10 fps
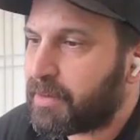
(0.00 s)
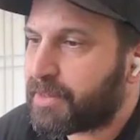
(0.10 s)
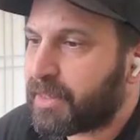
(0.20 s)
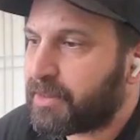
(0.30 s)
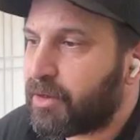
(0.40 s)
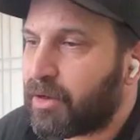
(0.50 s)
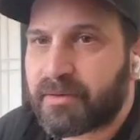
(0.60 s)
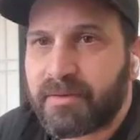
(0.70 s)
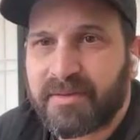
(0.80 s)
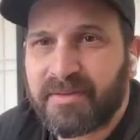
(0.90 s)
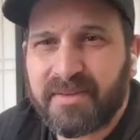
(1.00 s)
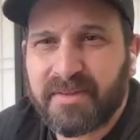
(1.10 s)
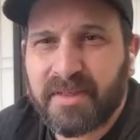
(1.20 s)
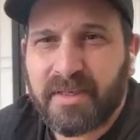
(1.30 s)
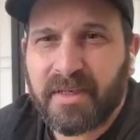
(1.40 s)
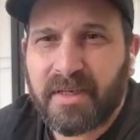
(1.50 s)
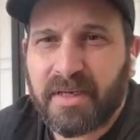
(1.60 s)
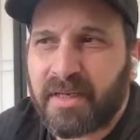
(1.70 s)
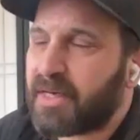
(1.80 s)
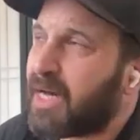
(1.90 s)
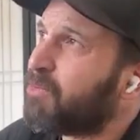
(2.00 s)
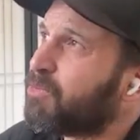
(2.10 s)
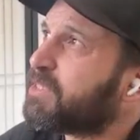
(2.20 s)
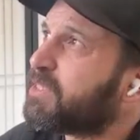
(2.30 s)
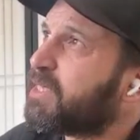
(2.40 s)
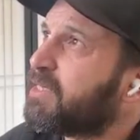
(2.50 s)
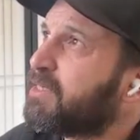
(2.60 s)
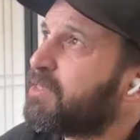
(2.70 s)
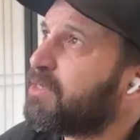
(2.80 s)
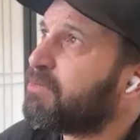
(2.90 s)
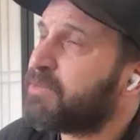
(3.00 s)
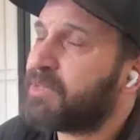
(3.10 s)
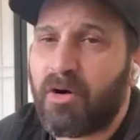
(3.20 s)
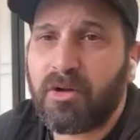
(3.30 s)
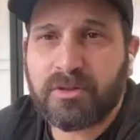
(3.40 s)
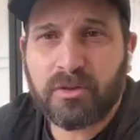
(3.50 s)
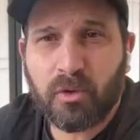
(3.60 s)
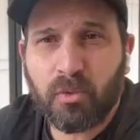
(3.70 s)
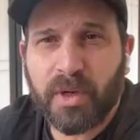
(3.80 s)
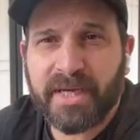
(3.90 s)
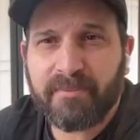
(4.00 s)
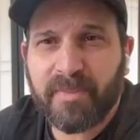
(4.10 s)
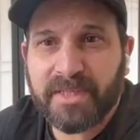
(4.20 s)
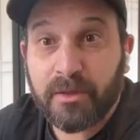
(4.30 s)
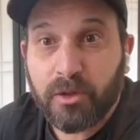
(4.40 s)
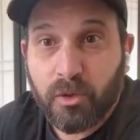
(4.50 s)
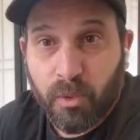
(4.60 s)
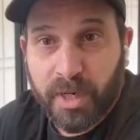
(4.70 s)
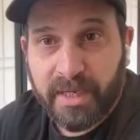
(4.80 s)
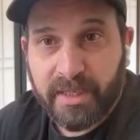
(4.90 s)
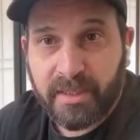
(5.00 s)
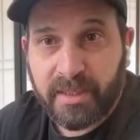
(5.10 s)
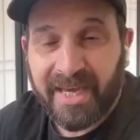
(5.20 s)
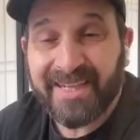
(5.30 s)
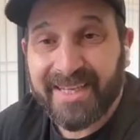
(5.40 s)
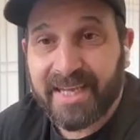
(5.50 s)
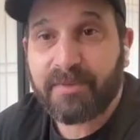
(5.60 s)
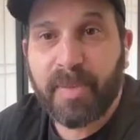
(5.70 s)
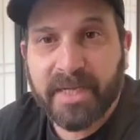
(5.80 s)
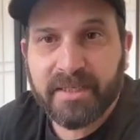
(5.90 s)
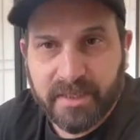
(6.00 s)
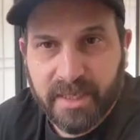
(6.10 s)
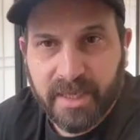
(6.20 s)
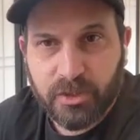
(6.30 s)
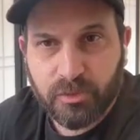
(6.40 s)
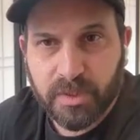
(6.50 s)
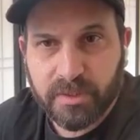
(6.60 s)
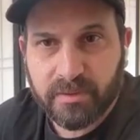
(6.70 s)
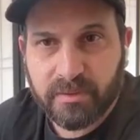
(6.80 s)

that are not, I would say, the old school way, but the new way and get better engagement.